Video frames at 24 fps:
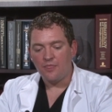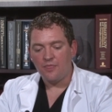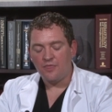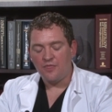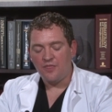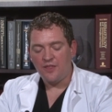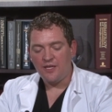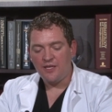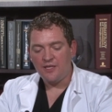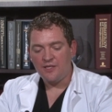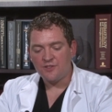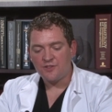
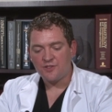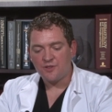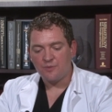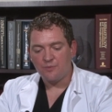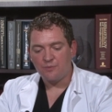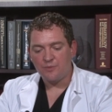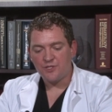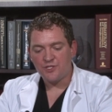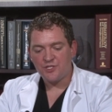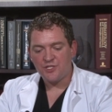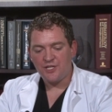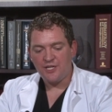These
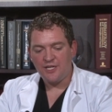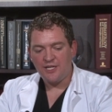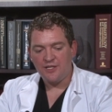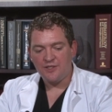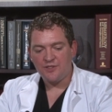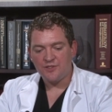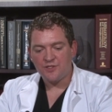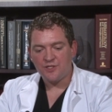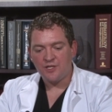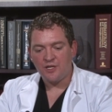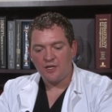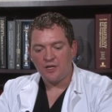
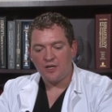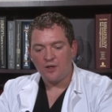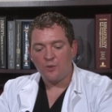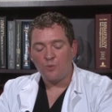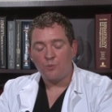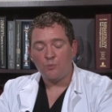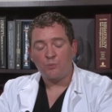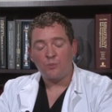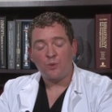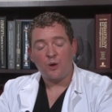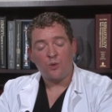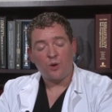machines
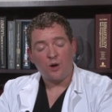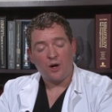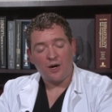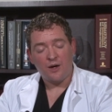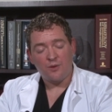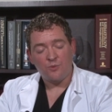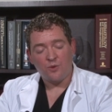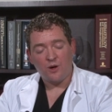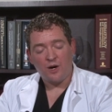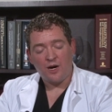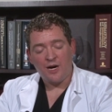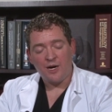
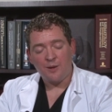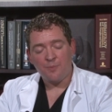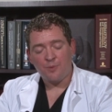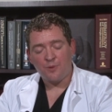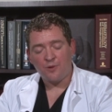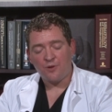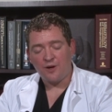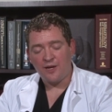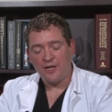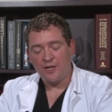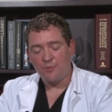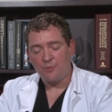
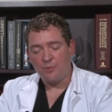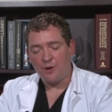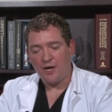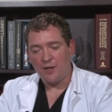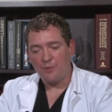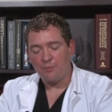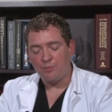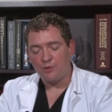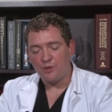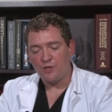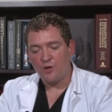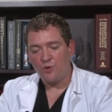operate by
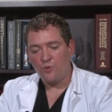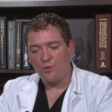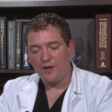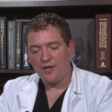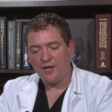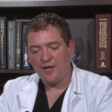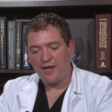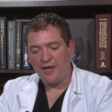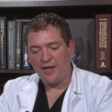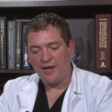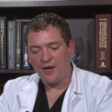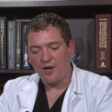
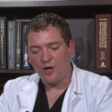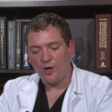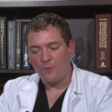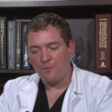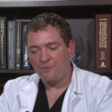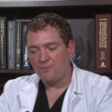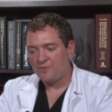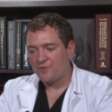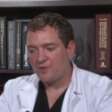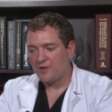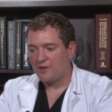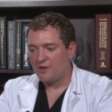blowing air
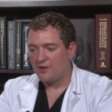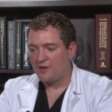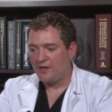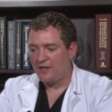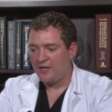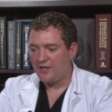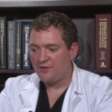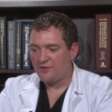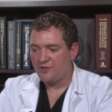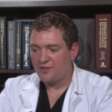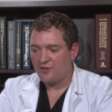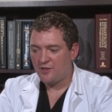
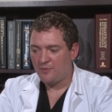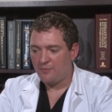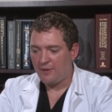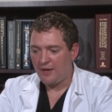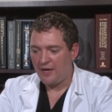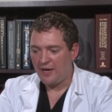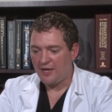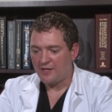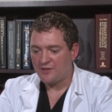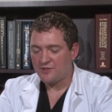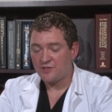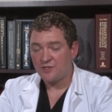into the
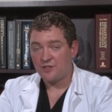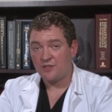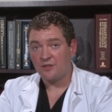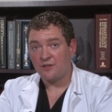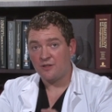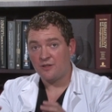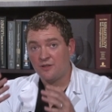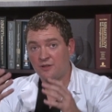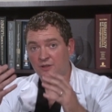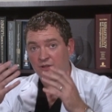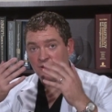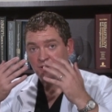mask,
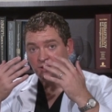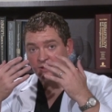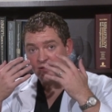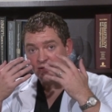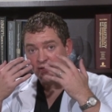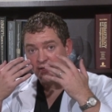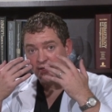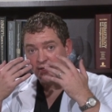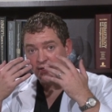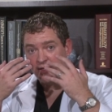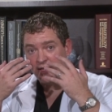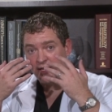
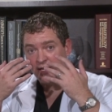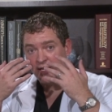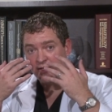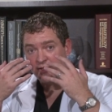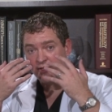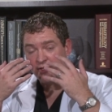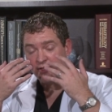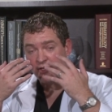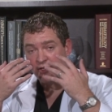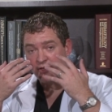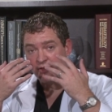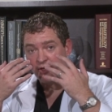
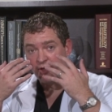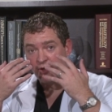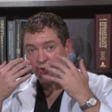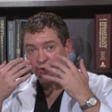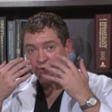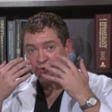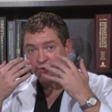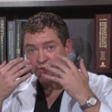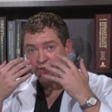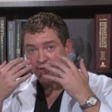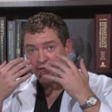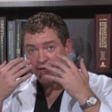into the
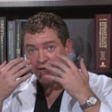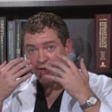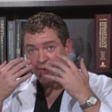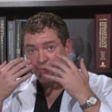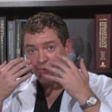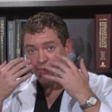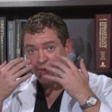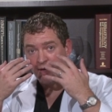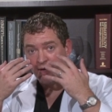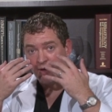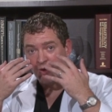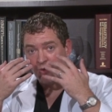nose
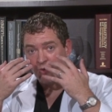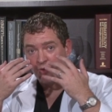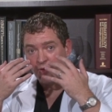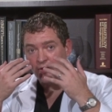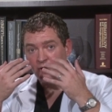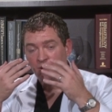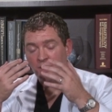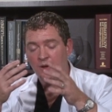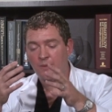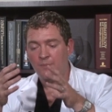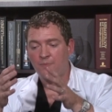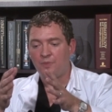and mouth,
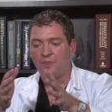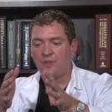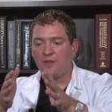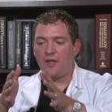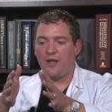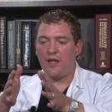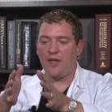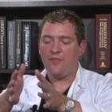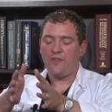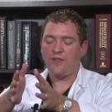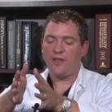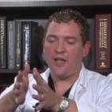
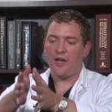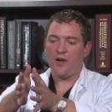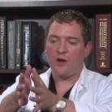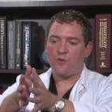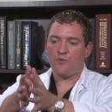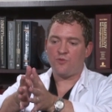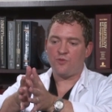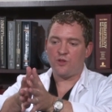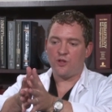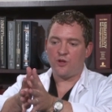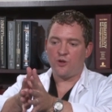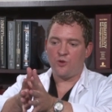and the
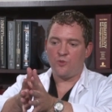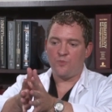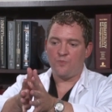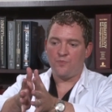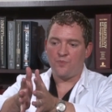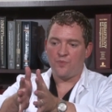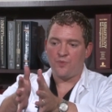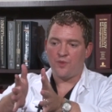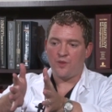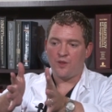airflow